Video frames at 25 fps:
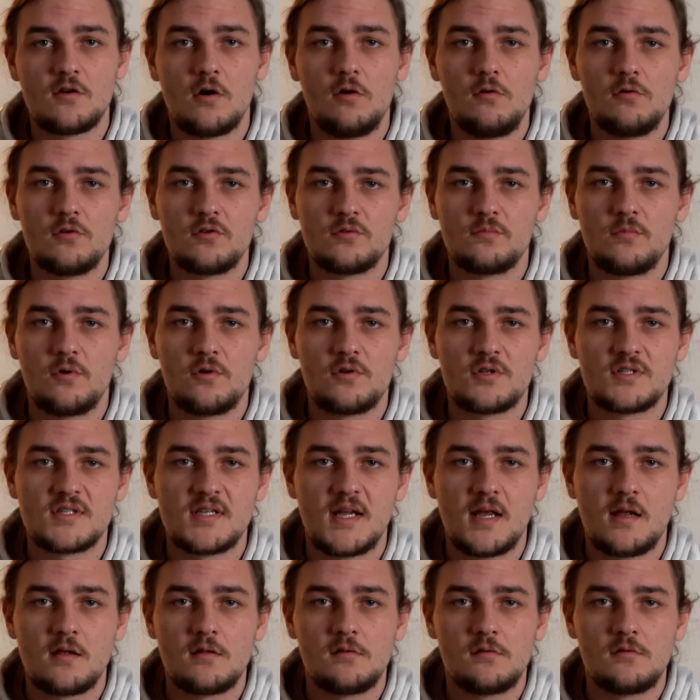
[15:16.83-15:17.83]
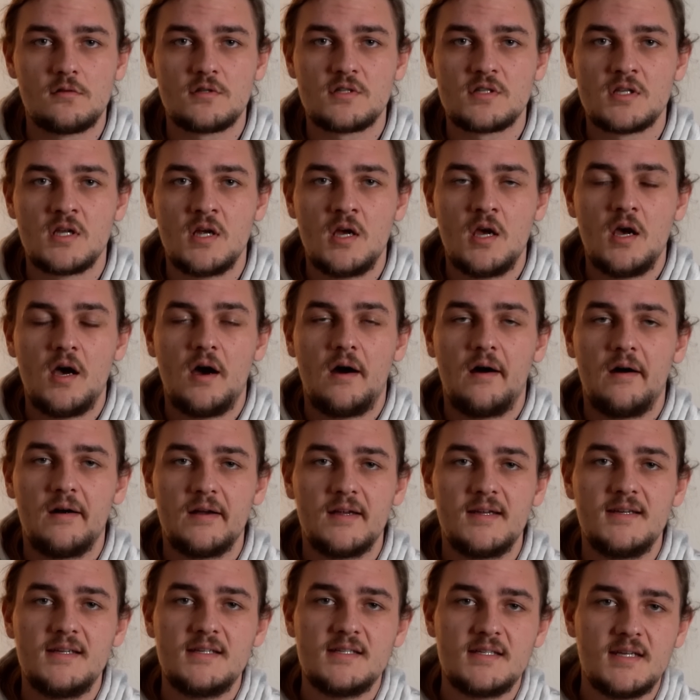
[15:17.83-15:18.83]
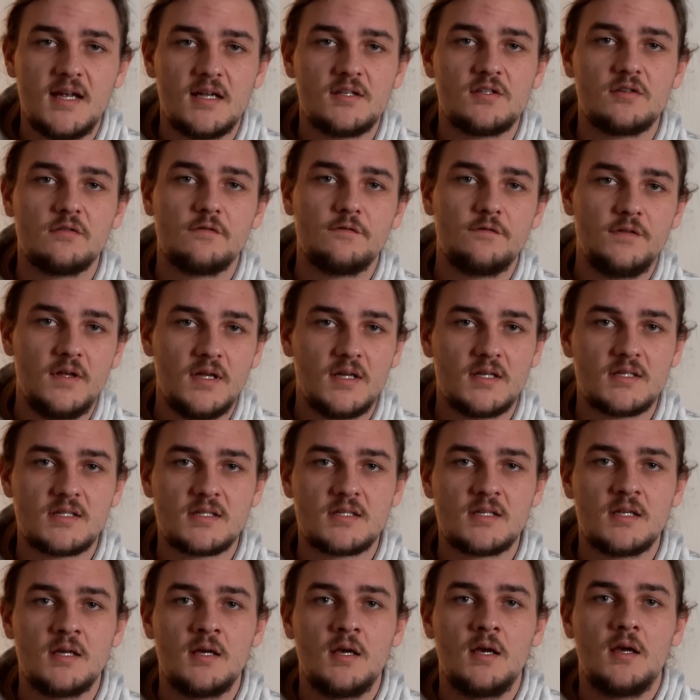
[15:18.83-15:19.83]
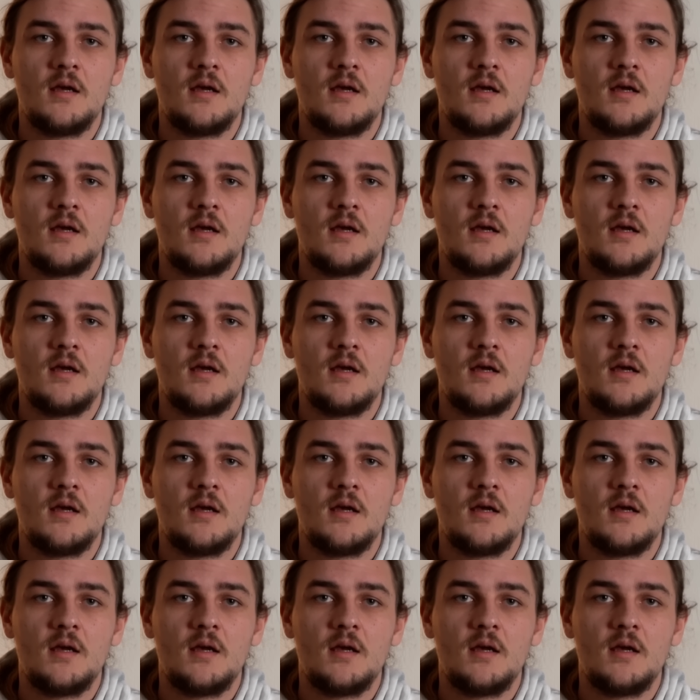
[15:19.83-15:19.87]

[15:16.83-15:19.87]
older motorcycles are easier to fix